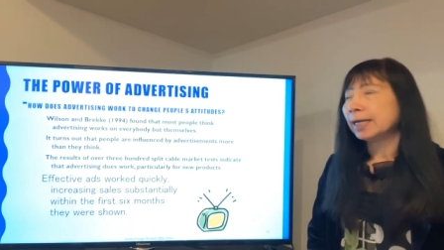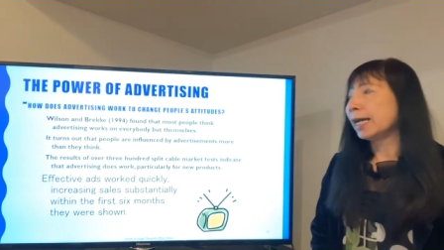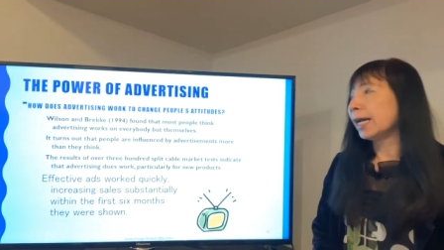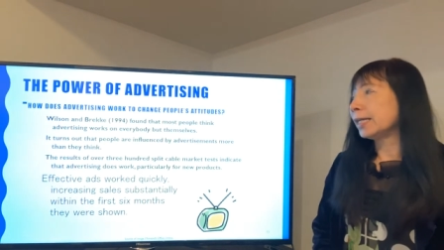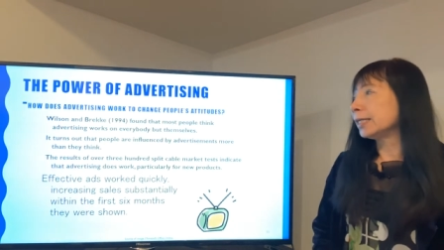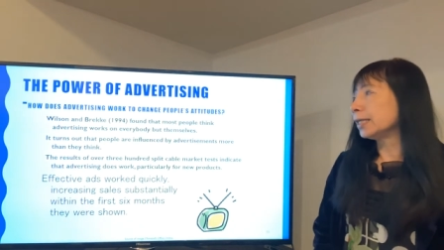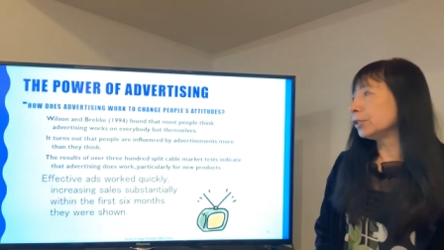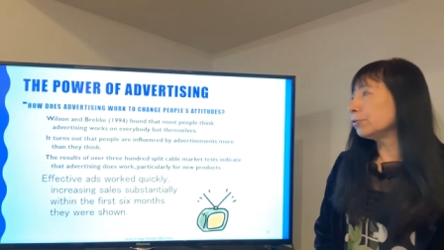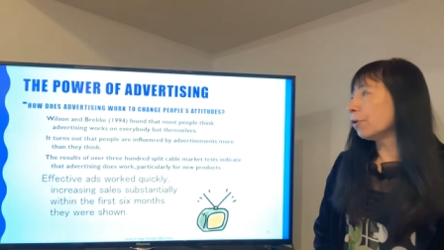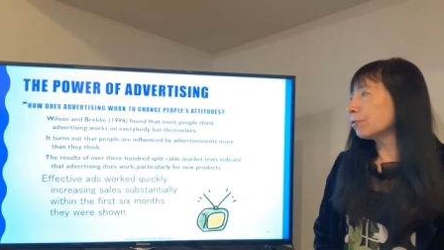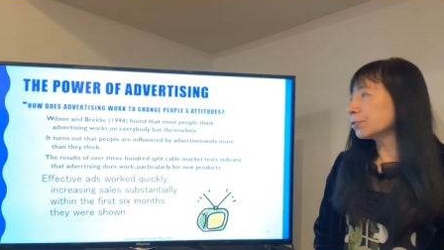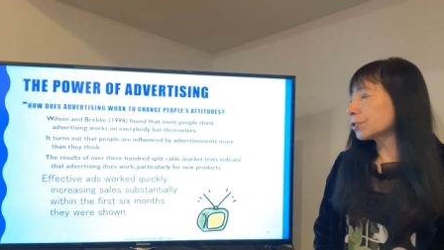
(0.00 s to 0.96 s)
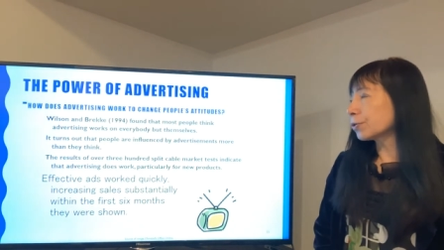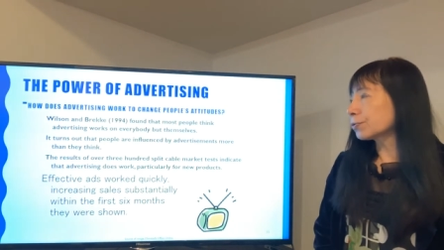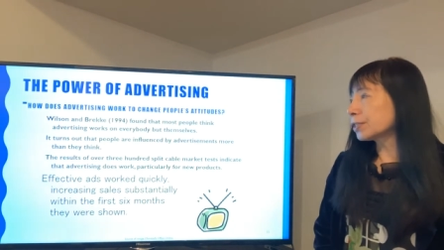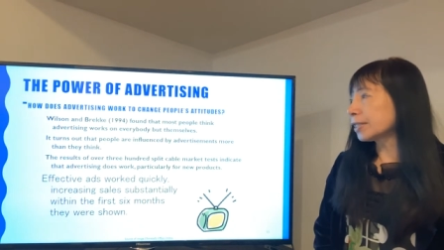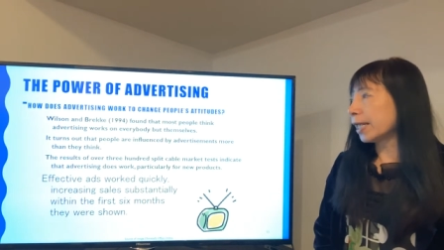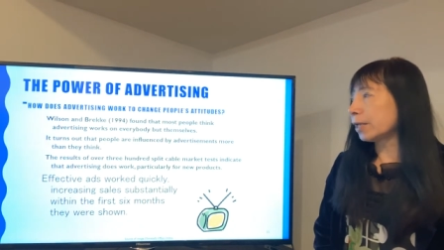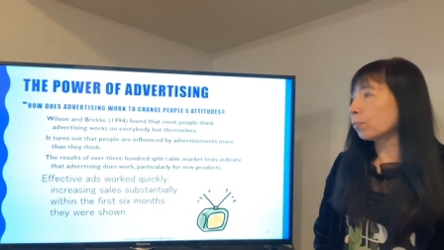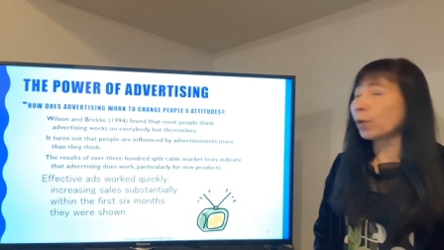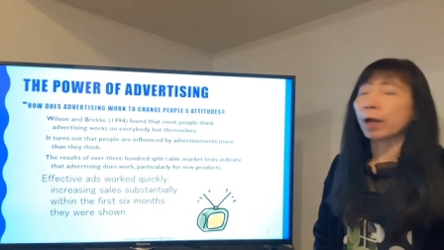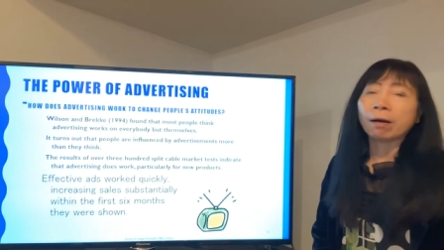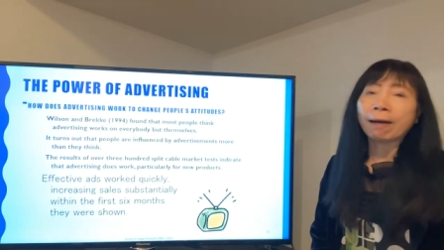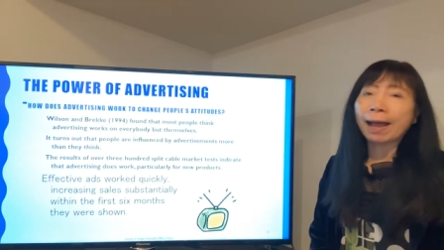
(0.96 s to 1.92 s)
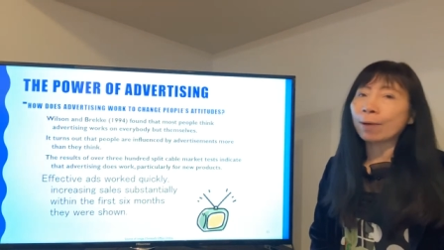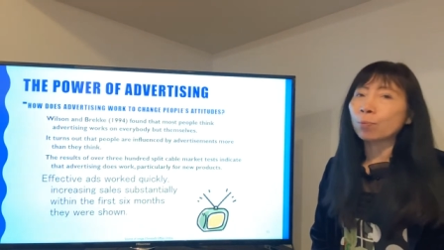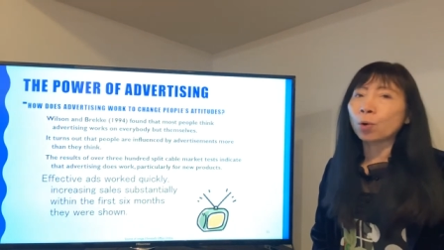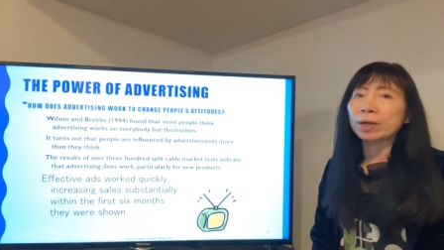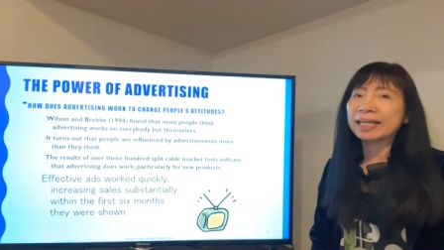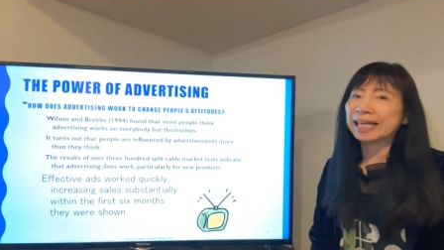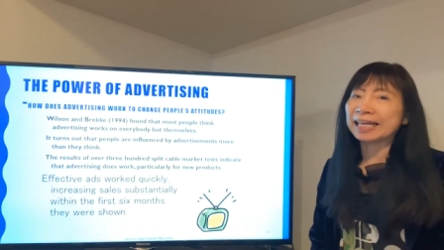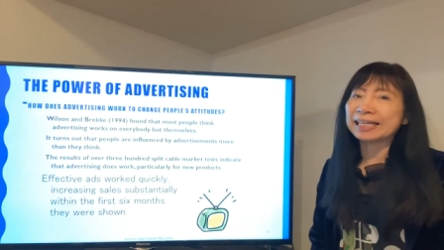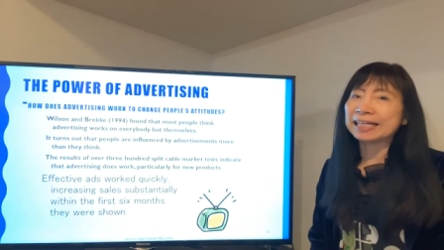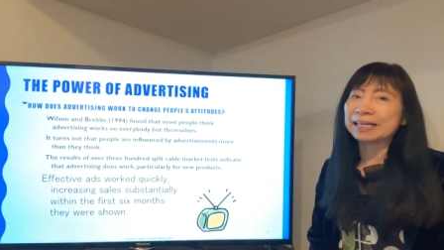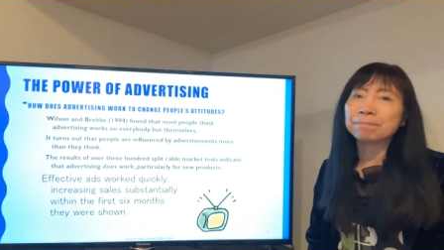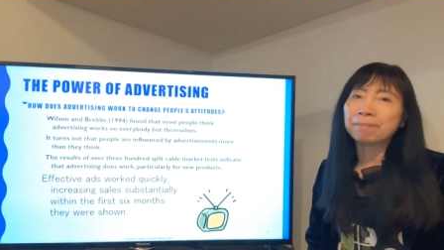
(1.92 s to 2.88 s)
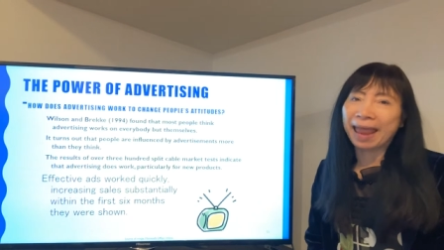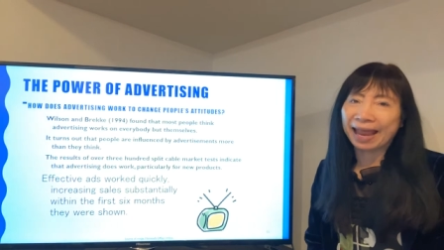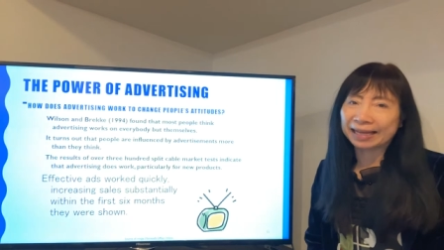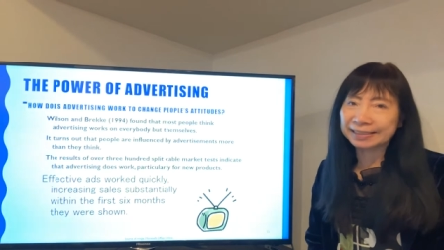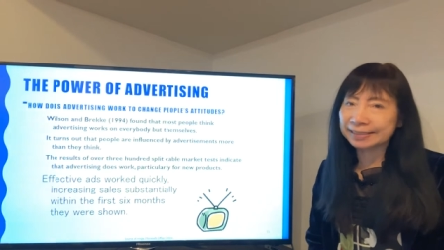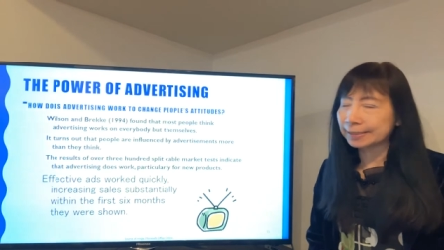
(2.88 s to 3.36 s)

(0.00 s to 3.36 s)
And you also say, well, I won't get impact.